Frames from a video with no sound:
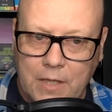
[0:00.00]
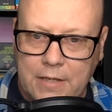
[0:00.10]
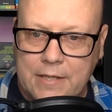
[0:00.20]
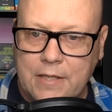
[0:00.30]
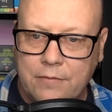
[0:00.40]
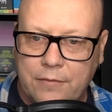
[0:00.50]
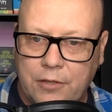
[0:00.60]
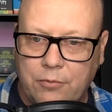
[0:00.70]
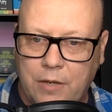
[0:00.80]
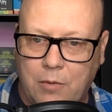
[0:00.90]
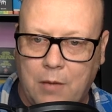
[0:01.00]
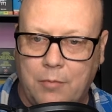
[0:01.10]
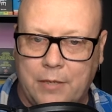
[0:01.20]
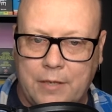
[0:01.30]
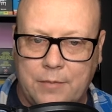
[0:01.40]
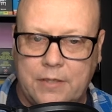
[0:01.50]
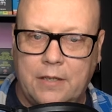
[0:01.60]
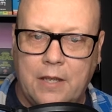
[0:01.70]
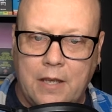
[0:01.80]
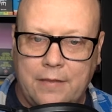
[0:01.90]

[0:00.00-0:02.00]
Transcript: 1953, Robert McKimson.